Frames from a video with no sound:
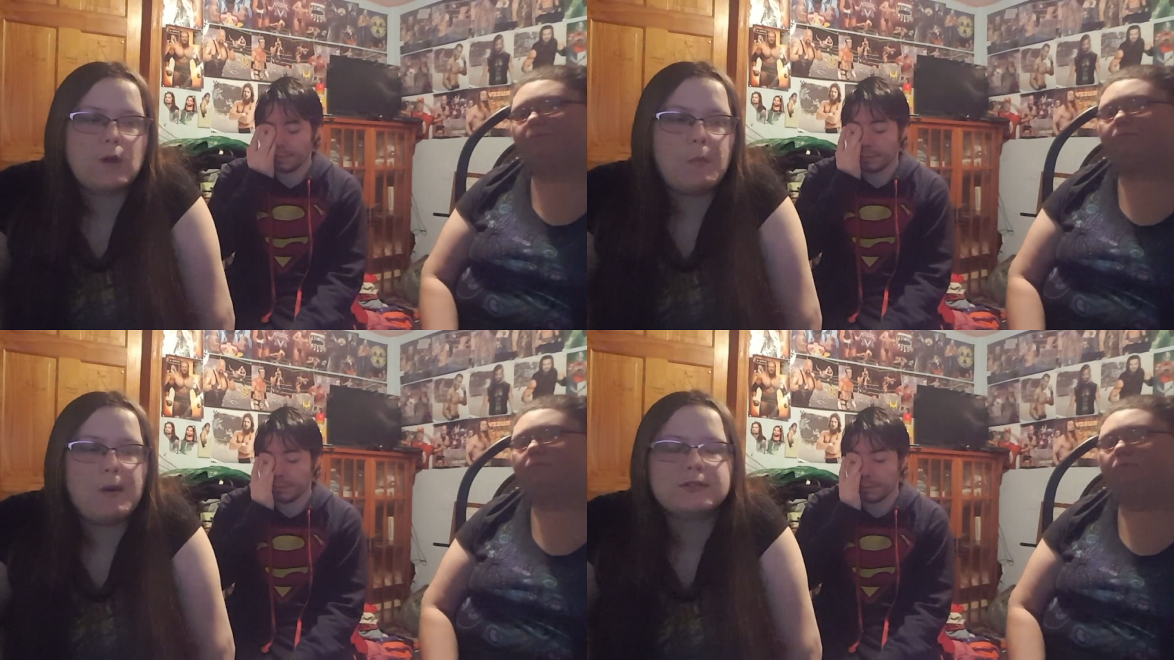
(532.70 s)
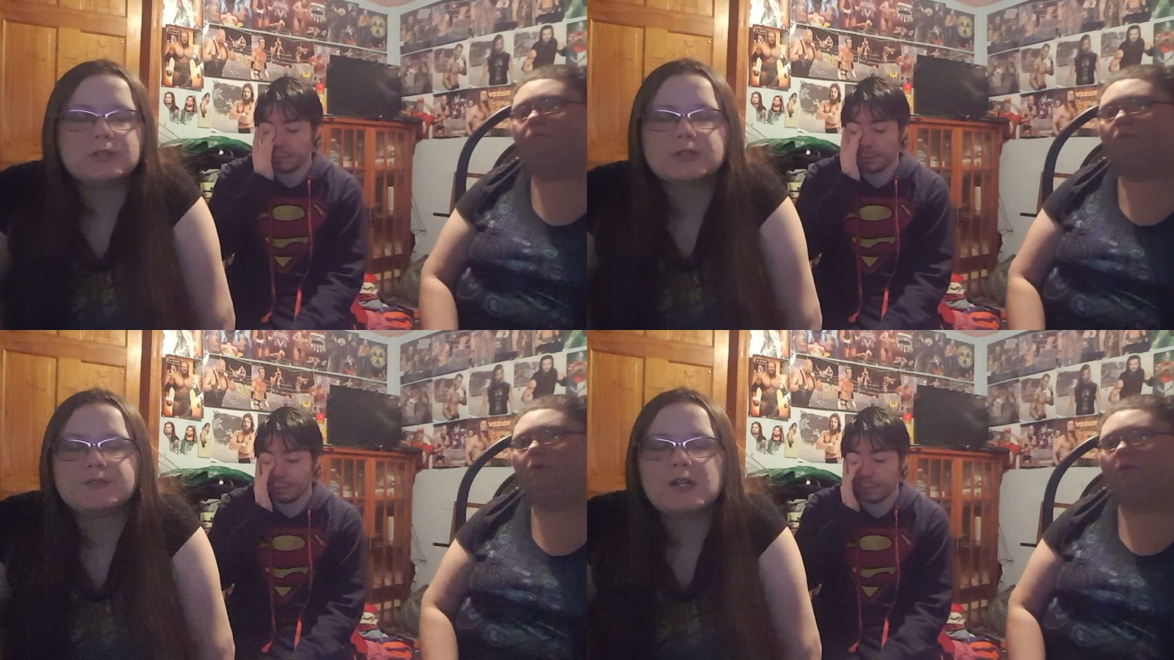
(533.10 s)

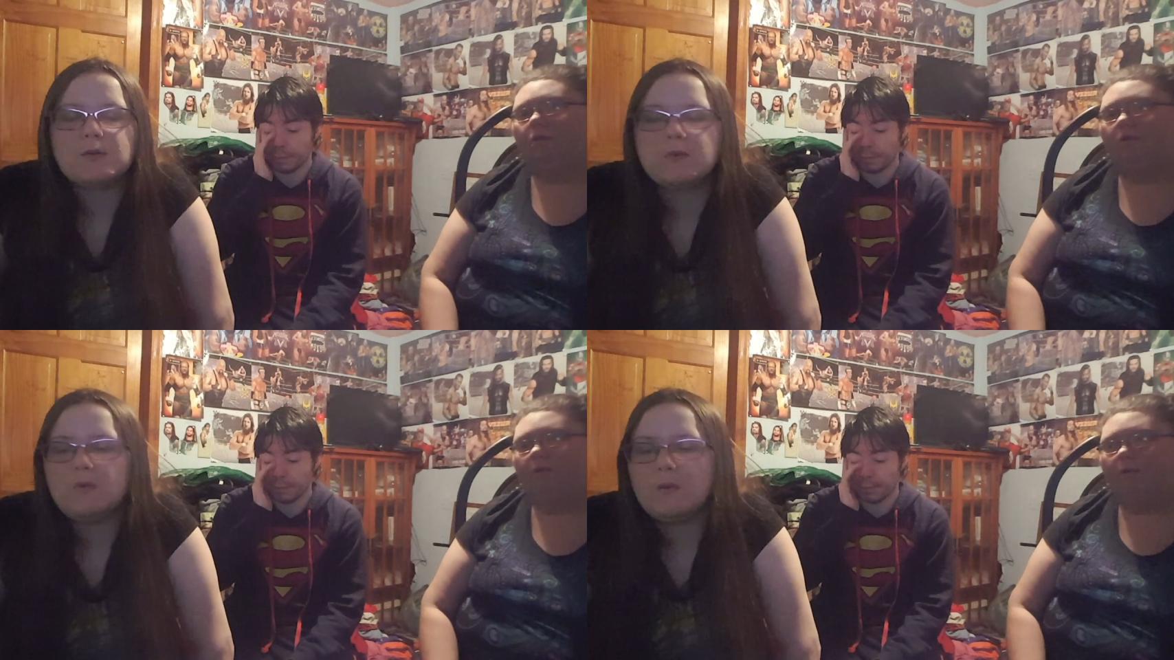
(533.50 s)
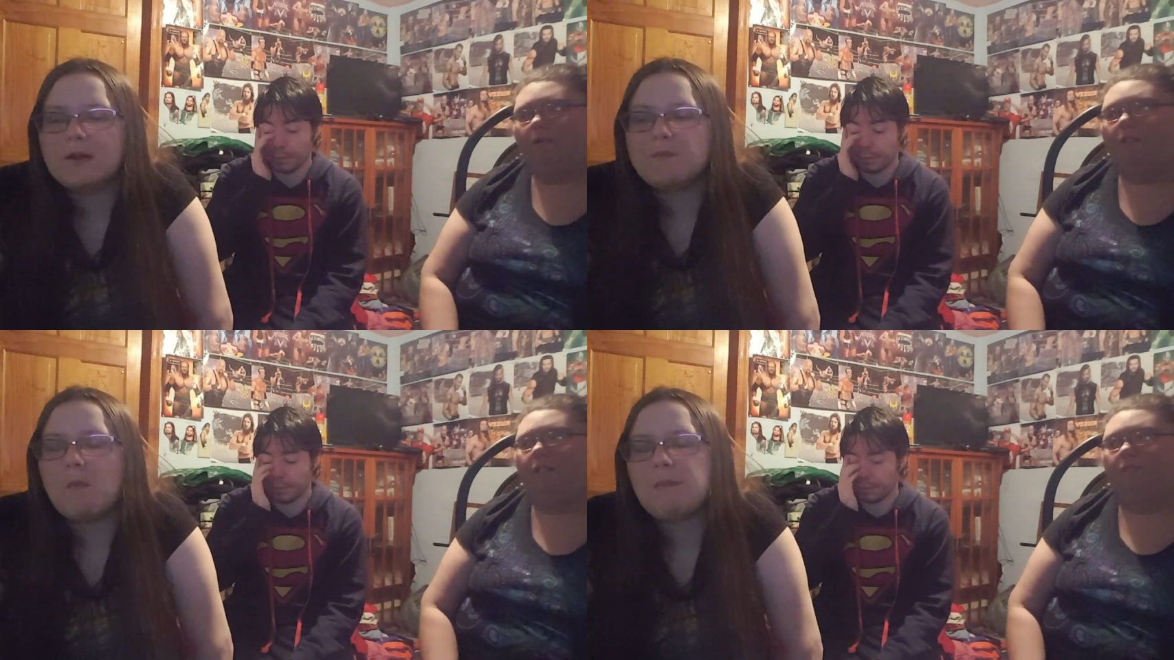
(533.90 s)
Speaker 1: wonder if they will
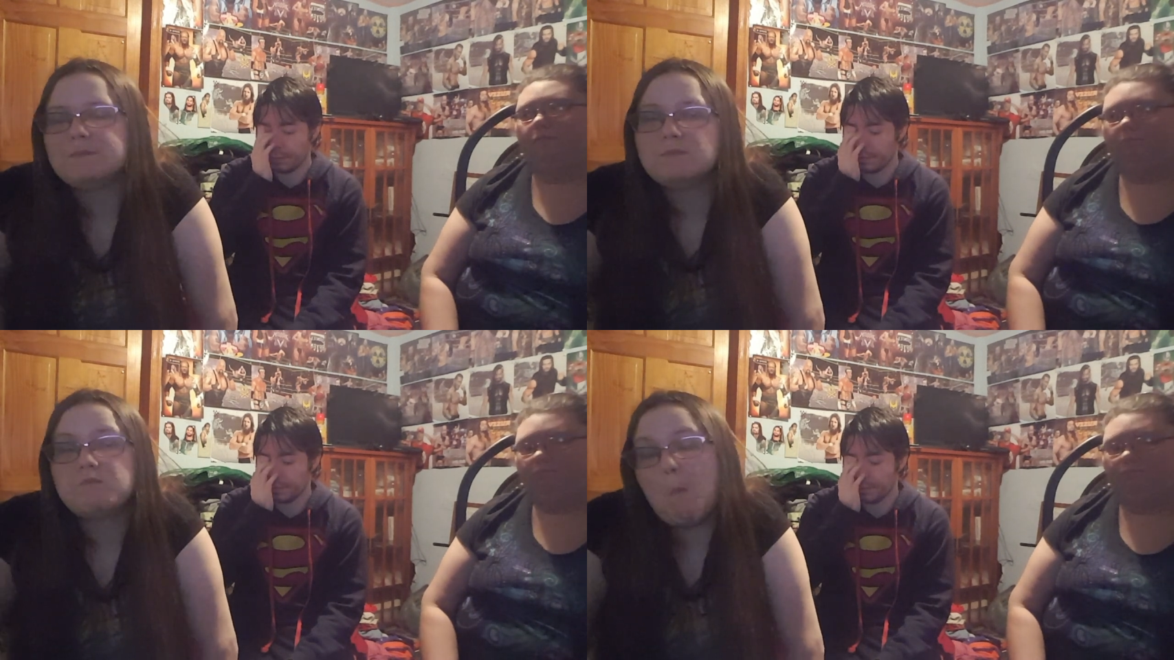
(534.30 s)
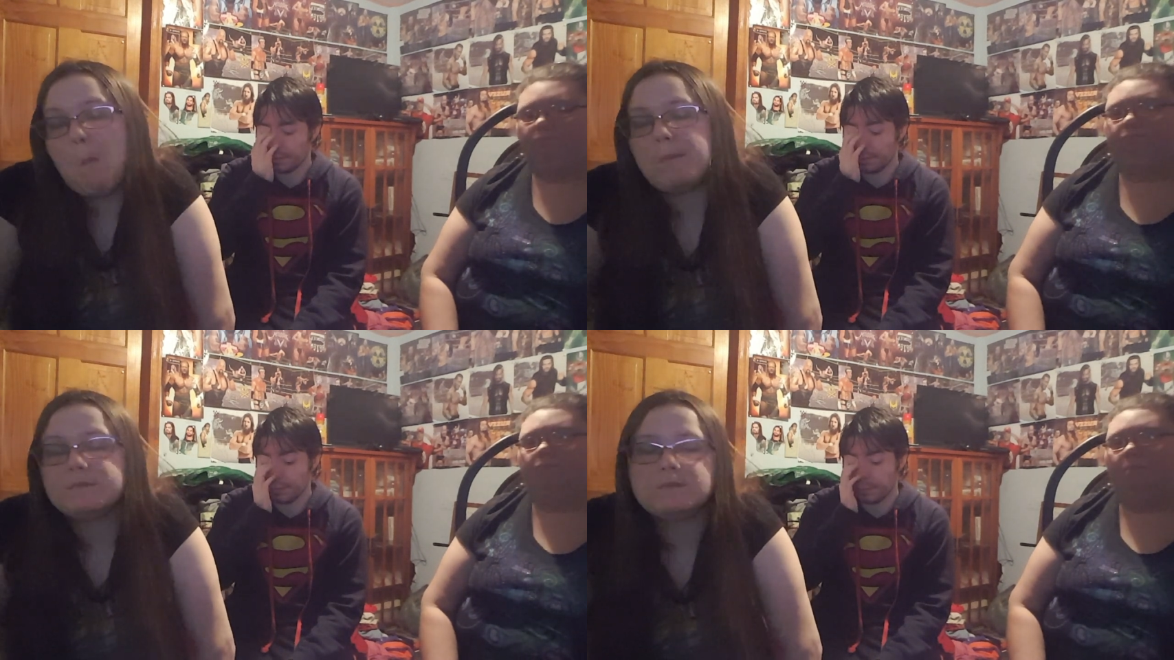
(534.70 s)
win.
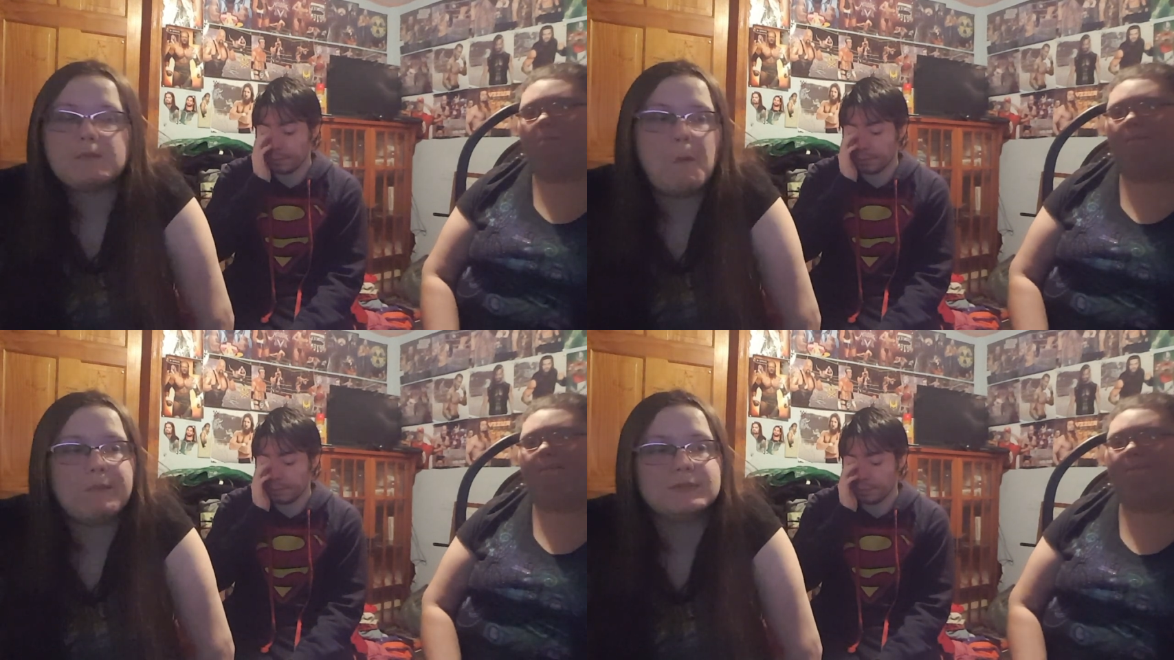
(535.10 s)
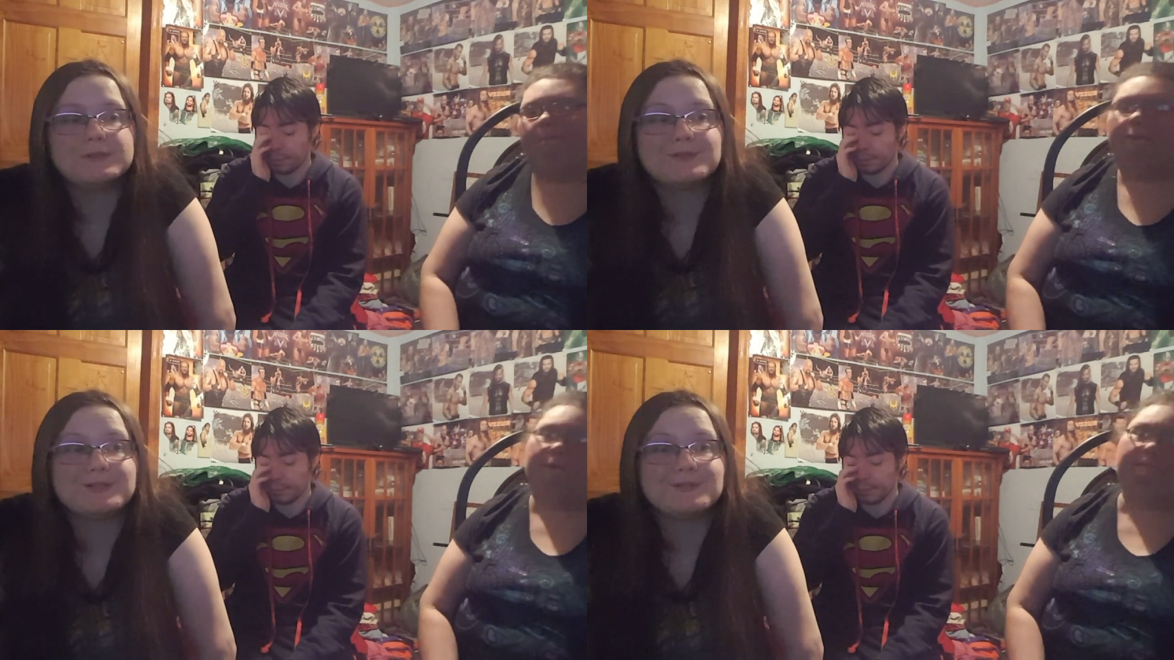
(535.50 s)
Mm-hmm.
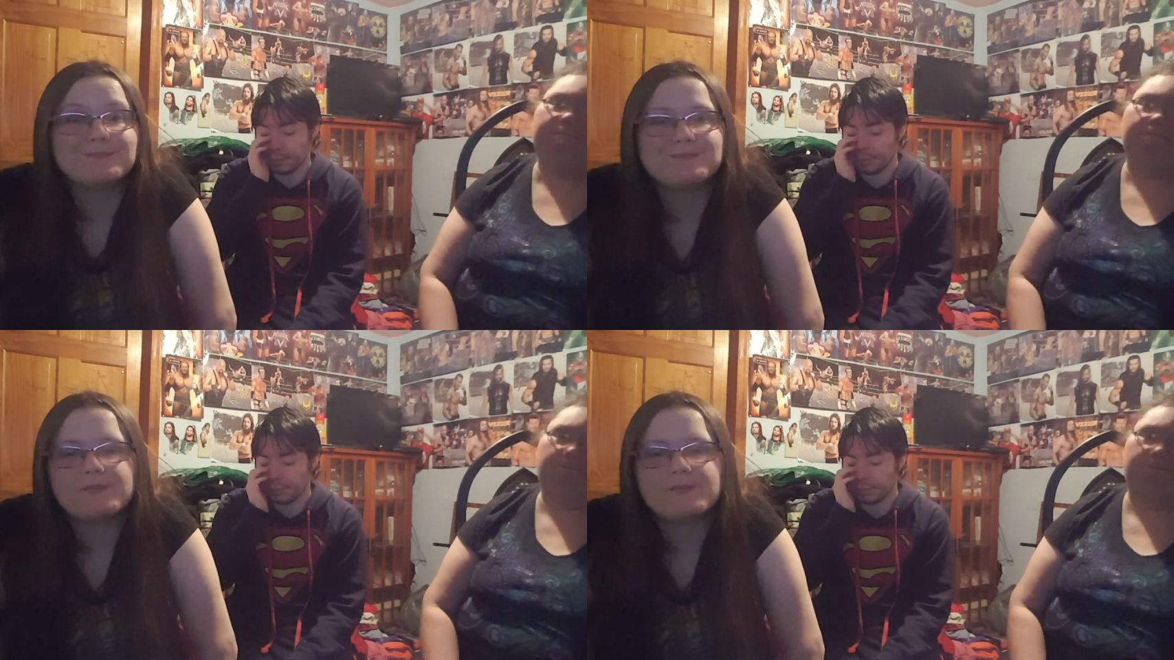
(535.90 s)
Maybe not.